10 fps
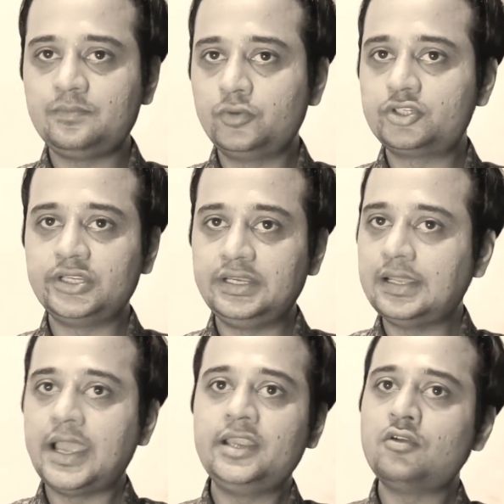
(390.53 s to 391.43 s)
put
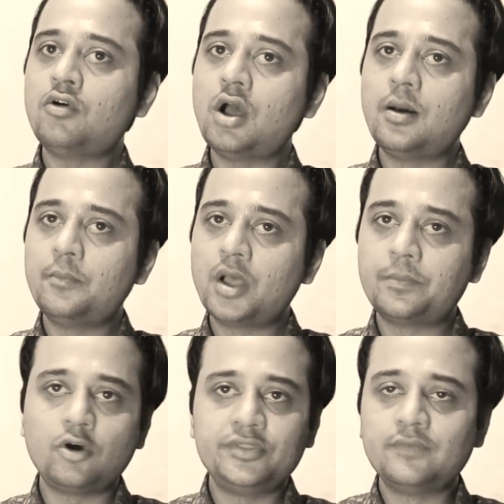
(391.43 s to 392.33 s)
in line
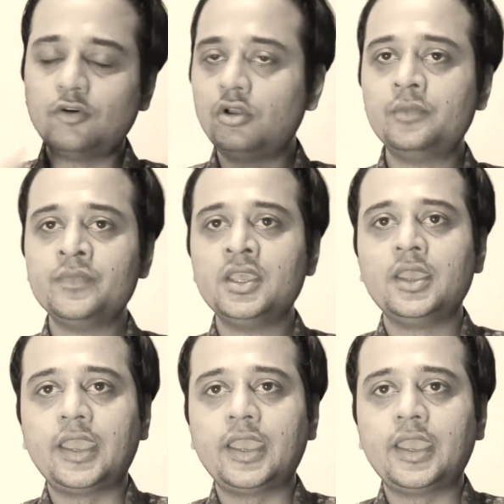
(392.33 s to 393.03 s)
upon the wall,